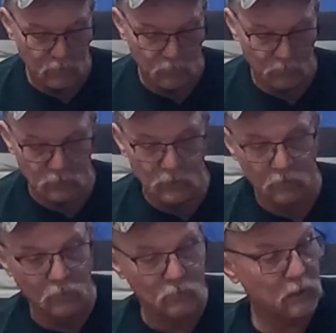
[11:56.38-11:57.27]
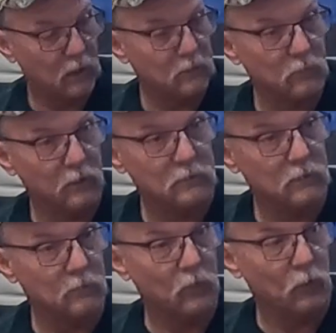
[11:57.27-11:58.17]
We'll check those gas rings in
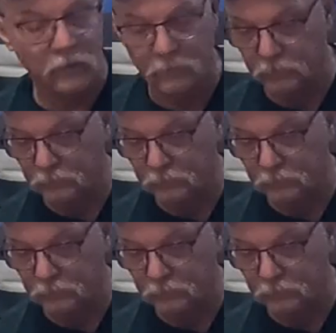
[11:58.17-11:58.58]
a moment.